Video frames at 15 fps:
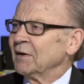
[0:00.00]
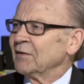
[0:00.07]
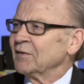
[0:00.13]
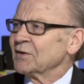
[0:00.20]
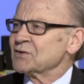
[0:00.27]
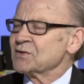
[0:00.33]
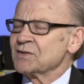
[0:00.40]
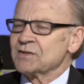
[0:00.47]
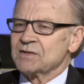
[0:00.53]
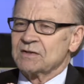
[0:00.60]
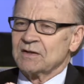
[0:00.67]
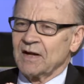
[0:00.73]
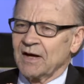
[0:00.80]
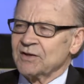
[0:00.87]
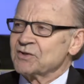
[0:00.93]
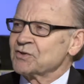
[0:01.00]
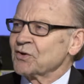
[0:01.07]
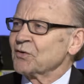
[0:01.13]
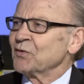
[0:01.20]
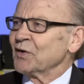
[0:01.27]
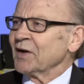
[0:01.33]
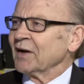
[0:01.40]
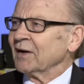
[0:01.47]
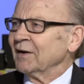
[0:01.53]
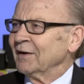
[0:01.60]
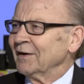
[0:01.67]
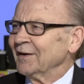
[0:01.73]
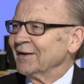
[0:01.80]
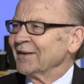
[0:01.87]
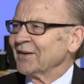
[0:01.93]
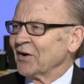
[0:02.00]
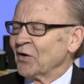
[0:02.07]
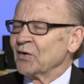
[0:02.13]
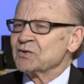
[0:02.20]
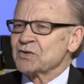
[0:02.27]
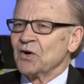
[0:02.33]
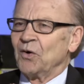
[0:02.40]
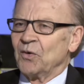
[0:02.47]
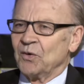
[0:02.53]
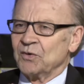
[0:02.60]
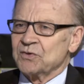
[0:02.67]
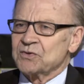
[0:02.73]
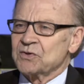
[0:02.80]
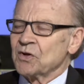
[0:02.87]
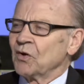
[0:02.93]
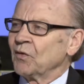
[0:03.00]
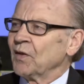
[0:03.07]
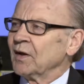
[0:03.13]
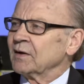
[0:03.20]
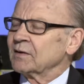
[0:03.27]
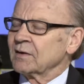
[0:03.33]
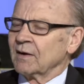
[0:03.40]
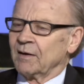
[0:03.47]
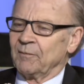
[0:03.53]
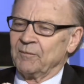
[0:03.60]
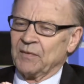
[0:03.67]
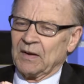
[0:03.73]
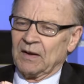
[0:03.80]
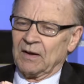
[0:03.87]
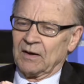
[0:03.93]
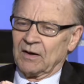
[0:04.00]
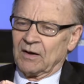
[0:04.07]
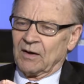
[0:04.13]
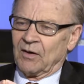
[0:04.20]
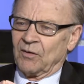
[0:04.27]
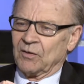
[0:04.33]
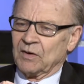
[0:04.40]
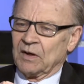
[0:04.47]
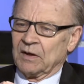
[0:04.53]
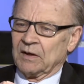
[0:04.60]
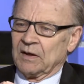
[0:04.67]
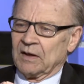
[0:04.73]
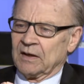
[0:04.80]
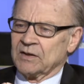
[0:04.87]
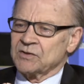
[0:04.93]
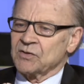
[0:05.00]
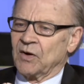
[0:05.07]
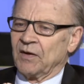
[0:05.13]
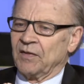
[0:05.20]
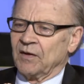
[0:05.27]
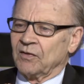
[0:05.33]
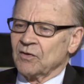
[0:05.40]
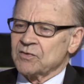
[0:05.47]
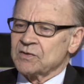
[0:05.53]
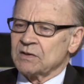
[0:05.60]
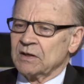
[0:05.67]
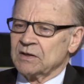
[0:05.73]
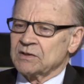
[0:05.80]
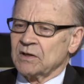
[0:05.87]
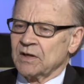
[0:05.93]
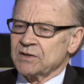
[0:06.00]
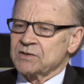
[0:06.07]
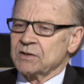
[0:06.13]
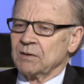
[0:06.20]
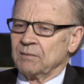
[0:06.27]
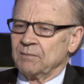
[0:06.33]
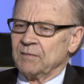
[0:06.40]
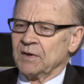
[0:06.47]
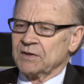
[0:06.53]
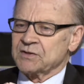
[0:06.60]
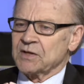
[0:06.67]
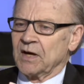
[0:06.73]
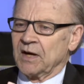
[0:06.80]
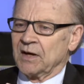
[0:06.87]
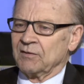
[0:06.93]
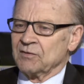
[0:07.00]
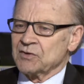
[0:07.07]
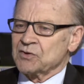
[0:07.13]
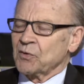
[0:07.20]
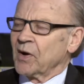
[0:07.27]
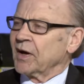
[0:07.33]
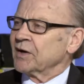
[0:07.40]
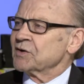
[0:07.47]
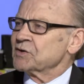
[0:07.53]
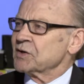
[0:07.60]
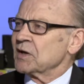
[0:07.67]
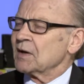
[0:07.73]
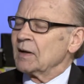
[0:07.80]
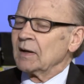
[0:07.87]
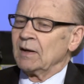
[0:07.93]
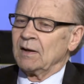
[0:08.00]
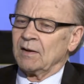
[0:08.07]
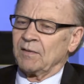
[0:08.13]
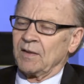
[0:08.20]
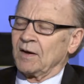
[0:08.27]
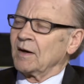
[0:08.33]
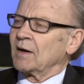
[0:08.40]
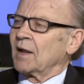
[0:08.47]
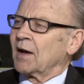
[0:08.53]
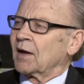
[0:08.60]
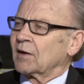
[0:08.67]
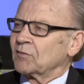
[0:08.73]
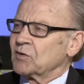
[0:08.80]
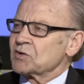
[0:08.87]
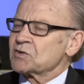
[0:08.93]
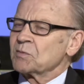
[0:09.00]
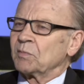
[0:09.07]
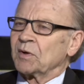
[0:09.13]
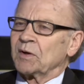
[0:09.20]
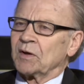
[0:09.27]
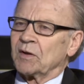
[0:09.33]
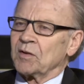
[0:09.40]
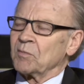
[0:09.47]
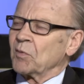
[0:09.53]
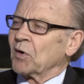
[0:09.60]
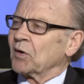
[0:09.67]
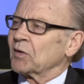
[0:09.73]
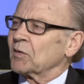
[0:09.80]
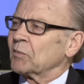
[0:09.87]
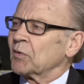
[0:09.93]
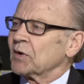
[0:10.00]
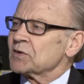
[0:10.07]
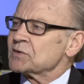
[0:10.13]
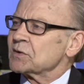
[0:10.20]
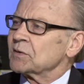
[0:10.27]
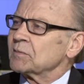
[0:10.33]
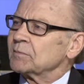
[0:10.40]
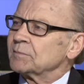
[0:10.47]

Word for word: this is not serving, you know, his goals. So that, you know, and so I think there's, it's less a sign of a strategy than a lack of discipline on the part of the president.